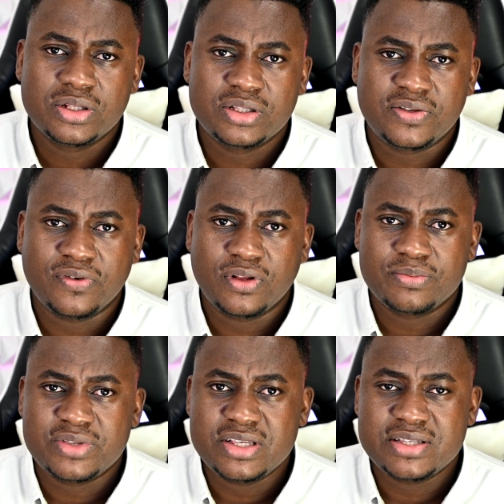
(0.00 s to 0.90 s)

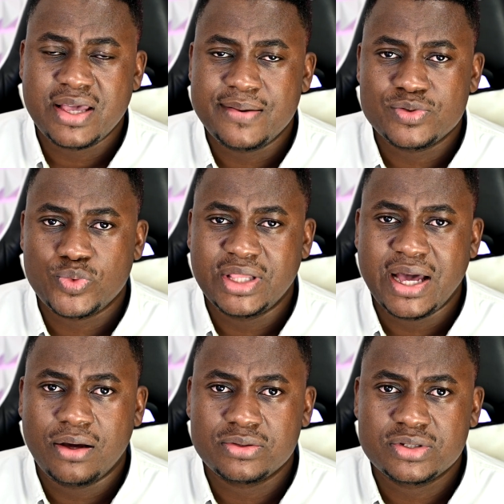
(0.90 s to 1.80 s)
develop these games
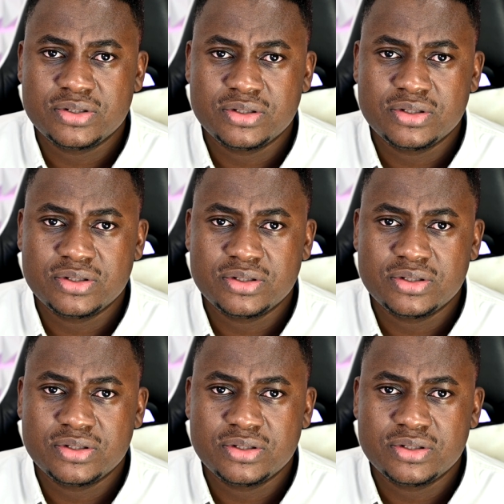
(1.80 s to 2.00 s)
without